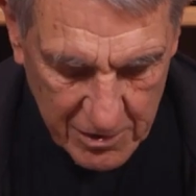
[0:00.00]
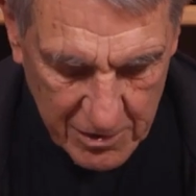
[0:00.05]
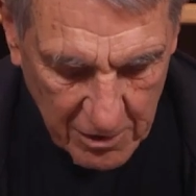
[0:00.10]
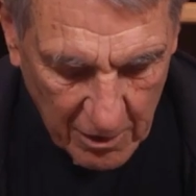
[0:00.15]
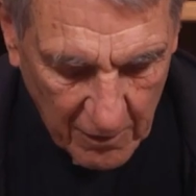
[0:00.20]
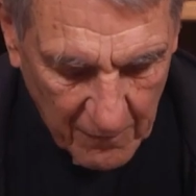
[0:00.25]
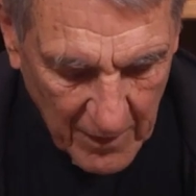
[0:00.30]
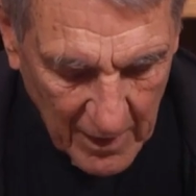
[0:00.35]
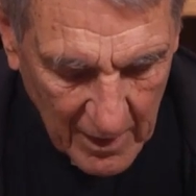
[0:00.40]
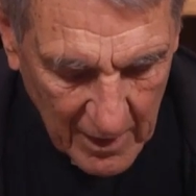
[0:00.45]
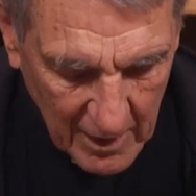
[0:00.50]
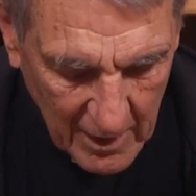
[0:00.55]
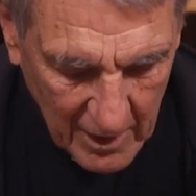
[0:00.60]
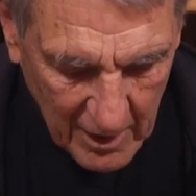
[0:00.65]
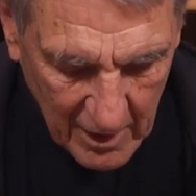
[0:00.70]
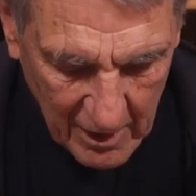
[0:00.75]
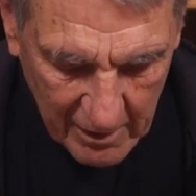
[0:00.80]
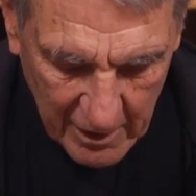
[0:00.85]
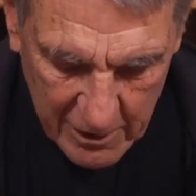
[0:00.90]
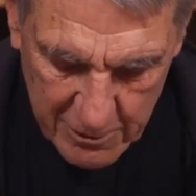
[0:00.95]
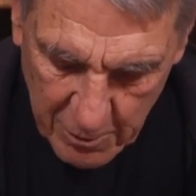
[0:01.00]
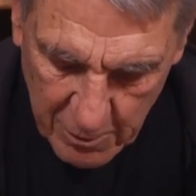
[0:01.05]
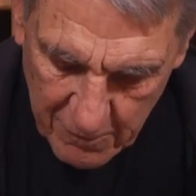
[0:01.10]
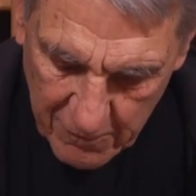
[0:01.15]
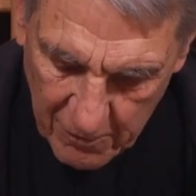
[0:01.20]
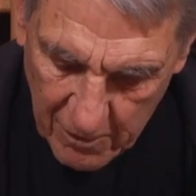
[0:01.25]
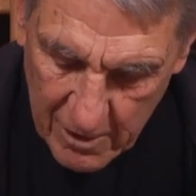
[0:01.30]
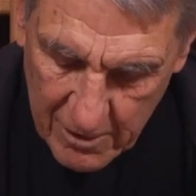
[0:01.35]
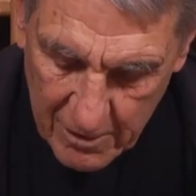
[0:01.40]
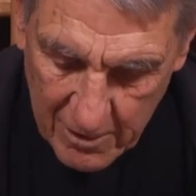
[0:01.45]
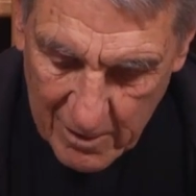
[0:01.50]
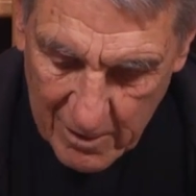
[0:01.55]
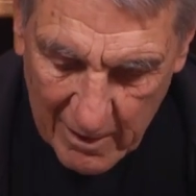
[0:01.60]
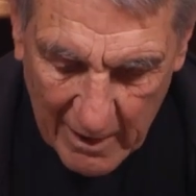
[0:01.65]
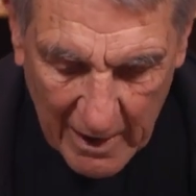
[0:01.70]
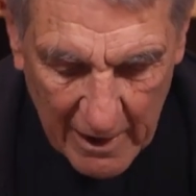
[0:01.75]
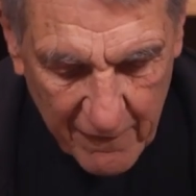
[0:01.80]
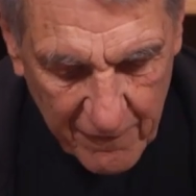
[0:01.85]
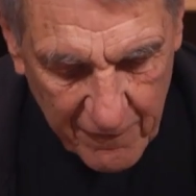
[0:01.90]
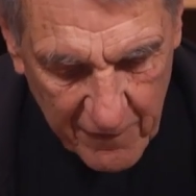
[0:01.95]
So let's move on to the
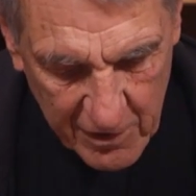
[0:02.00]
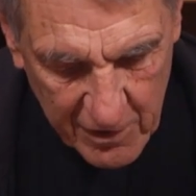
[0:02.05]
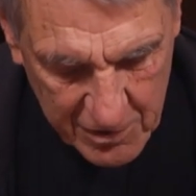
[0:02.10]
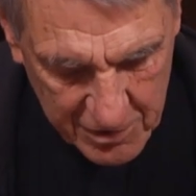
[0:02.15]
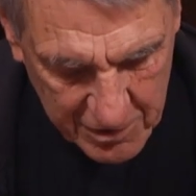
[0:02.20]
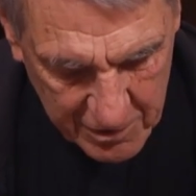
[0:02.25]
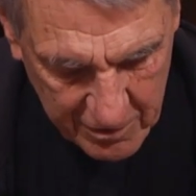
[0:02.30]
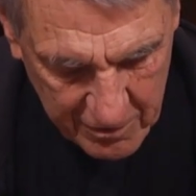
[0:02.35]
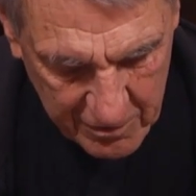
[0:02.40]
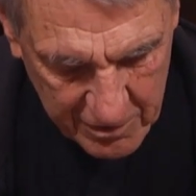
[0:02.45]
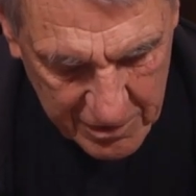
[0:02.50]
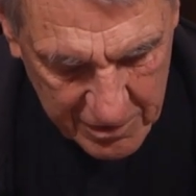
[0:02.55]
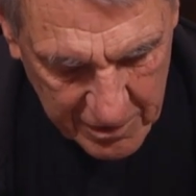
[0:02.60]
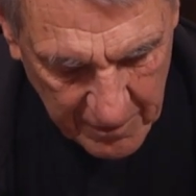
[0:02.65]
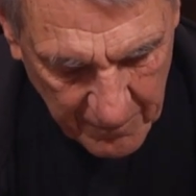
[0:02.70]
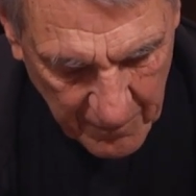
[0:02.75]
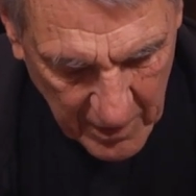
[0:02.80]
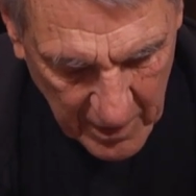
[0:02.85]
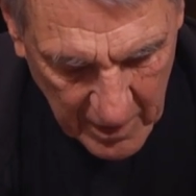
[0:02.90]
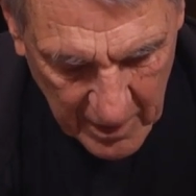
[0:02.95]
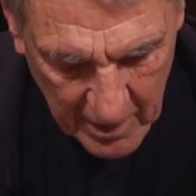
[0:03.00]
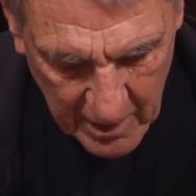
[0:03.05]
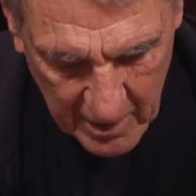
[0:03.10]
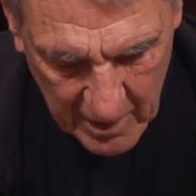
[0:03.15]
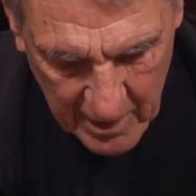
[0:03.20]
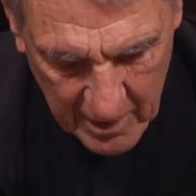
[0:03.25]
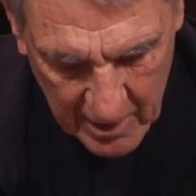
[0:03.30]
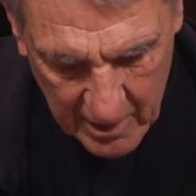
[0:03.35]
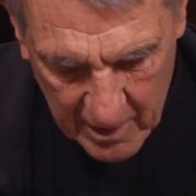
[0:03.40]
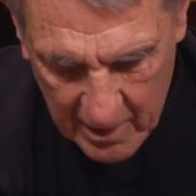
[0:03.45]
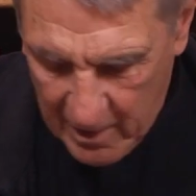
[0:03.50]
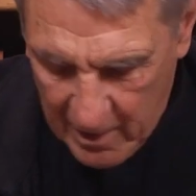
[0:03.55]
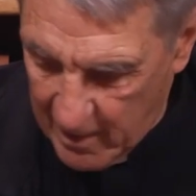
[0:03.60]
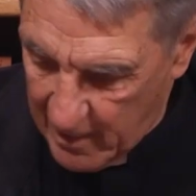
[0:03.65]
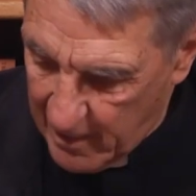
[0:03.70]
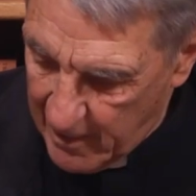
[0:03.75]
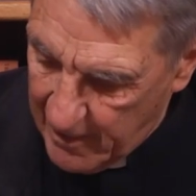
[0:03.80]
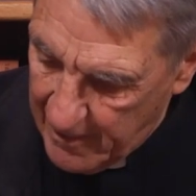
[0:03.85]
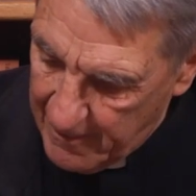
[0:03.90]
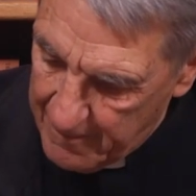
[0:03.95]
life issues.
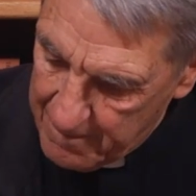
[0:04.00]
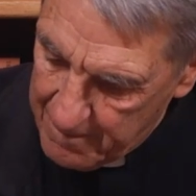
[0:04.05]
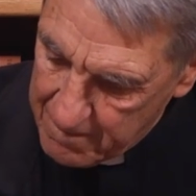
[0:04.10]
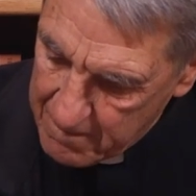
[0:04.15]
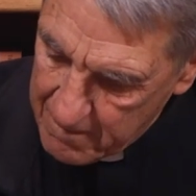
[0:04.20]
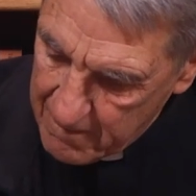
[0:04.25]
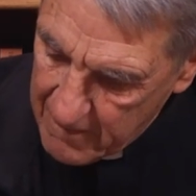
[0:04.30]
Who